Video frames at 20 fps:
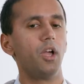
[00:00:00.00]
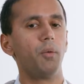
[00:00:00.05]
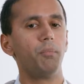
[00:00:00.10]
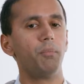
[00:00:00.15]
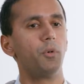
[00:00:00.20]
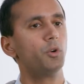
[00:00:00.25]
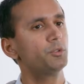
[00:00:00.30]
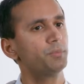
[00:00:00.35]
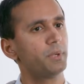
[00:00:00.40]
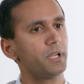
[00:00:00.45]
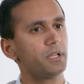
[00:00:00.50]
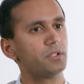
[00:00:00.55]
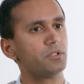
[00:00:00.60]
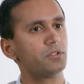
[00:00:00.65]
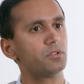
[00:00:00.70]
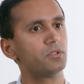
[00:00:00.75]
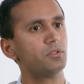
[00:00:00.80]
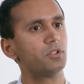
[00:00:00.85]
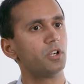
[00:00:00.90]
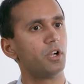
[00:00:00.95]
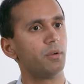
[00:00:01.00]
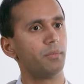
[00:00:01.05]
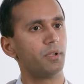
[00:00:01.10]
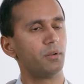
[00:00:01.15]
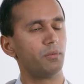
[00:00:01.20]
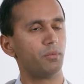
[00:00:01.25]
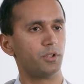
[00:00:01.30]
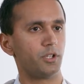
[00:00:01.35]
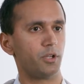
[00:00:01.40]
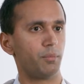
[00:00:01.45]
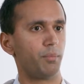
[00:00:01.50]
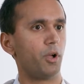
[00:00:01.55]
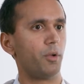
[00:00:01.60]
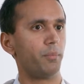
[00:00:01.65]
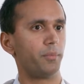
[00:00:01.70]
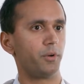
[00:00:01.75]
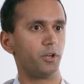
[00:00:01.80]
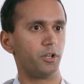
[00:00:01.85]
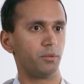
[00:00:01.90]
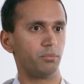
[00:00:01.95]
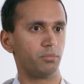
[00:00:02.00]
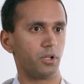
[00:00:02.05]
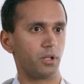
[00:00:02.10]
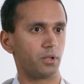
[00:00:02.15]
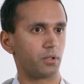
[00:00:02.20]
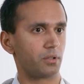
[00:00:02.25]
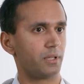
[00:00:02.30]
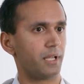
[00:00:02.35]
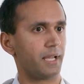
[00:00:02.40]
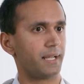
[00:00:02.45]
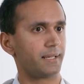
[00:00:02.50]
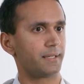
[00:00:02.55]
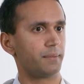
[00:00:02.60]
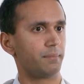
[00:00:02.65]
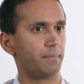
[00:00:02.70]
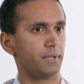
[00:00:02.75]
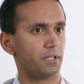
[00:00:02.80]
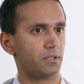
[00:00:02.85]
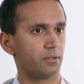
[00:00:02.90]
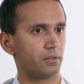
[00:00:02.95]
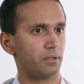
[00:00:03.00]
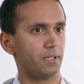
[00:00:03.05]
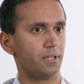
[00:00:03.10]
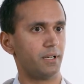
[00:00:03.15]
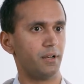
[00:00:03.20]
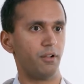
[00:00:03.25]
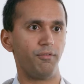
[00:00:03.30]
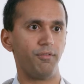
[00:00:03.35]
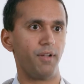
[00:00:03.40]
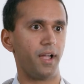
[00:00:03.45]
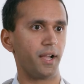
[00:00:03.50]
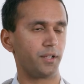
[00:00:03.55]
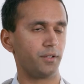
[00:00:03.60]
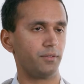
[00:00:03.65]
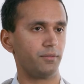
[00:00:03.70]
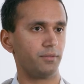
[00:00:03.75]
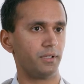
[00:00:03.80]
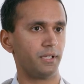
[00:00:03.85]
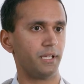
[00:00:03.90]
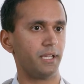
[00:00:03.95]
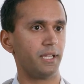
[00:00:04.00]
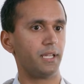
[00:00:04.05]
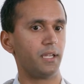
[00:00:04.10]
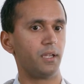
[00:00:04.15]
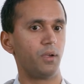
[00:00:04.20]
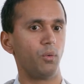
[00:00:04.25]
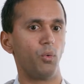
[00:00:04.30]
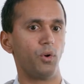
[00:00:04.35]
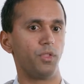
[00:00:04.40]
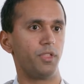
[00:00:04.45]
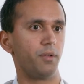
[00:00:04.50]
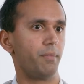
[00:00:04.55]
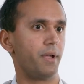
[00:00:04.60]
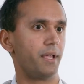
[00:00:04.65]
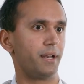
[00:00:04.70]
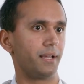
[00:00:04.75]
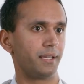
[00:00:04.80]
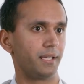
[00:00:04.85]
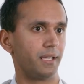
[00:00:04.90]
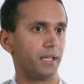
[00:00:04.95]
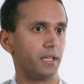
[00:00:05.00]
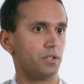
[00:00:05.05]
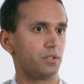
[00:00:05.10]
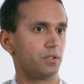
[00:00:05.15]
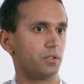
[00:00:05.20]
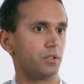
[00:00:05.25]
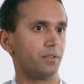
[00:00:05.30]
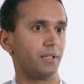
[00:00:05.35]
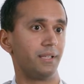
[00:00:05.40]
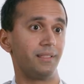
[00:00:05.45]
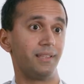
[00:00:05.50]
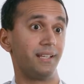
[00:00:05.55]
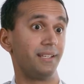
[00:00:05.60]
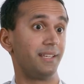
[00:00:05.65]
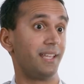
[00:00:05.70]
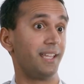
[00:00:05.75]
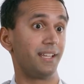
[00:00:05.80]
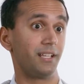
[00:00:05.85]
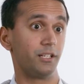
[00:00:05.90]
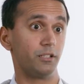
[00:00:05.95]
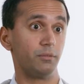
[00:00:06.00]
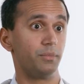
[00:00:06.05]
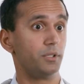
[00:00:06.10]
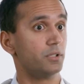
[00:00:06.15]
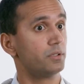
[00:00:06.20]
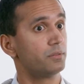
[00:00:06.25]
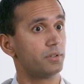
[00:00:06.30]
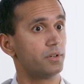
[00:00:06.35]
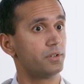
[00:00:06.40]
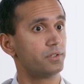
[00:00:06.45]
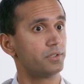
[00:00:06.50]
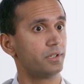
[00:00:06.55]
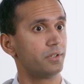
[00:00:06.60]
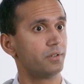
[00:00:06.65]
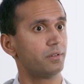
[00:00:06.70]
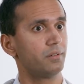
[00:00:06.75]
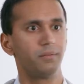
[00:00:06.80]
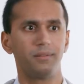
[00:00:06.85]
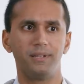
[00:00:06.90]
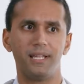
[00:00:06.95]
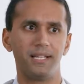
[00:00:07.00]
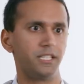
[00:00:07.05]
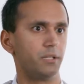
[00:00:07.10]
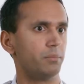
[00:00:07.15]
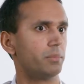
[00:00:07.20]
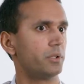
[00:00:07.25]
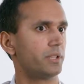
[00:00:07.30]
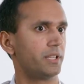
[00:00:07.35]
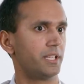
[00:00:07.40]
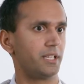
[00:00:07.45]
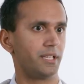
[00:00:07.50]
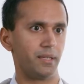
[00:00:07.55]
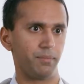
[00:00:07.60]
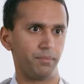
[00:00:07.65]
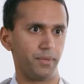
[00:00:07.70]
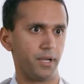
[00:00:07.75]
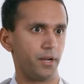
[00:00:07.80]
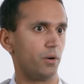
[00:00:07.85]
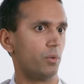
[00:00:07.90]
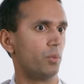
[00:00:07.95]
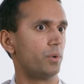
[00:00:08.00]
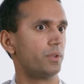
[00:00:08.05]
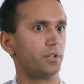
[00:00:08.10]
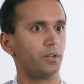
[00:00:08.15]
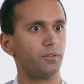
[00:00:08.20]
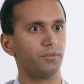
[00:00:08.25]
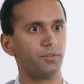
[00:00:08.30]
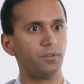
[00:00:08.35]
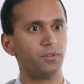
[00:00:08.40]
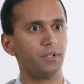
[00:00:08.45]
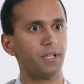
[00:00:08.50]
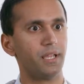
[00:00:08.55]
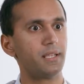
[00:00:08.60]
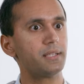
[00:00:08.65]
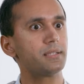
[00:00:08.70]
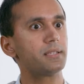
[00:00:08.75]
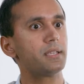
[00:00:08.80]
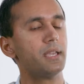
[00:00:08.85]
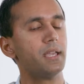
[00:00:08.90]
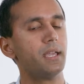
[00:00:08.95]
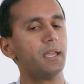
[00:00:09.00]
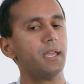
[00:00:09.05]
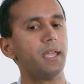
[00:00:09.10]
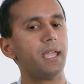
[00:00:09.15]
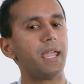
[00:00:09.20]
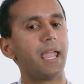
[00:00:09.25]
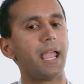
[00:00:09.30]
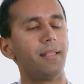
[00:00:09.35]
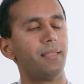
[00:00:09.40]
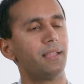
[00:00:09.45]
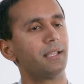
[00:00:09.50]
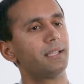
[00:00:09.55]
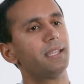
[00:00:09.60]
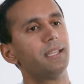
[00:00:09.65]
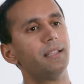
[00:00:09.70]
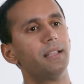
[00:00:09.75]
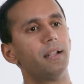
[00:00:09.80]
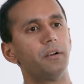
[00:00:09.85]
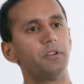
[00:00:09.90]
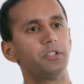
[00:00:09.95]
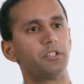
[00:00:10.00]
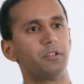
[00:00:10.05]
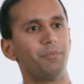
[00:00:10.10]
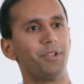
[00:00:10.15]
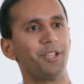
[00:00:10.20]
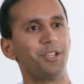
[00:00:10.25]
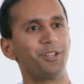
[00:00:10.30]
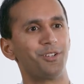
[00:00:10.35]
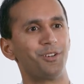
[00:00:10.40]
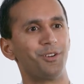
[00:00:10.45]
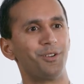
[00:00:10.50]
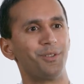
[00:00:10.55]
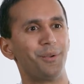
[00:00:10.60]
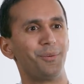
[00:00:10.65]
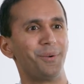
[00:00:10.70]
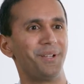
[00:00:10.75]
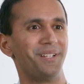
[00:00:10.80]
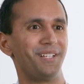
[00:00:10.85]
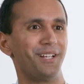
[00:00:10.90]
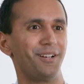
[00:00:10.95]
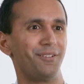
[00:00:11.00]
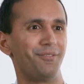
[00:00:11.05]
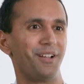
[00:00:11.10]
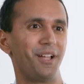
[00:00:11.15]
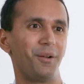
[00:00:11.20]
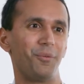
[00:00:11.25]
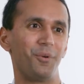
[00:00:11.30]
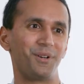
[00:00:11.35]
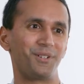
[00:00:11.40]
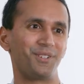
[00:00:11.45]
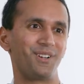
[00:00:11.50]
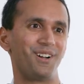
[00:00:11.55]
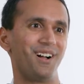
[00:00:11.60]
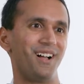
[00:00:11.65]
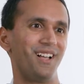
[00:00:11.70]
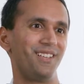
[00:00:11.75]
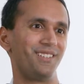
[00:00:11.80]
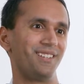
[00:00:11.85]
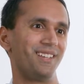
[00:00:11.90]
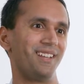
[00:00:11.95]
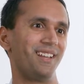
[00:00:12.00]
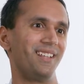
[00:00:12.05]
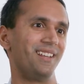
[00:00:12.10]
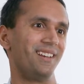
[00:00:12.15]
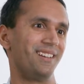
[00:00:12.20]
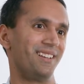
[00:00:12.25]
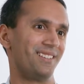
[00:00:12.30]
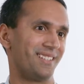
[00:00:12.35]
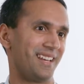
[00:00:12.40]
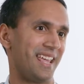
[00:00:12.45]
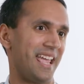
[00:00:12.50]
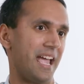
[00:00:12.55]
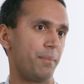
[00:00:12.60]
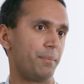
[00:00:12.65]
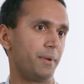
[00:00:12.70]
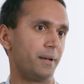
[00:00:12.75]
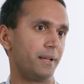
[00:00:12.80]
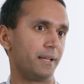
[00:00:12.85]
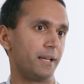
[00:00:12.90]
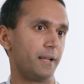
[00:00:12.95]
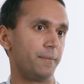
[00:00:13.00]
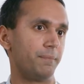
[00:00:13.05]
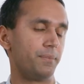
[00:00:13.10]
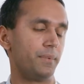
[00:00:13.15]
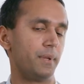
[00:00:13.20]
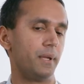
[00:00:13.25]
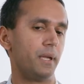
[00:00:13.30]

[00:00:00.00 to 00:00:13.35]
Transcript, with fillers: Most patients who come in with a pulmonary blood clot can be treated effectively with a medication that they take in a pill version. They typically get better within a few days. And the key there is to make sure that we identify what caused it and it doesn't happen again.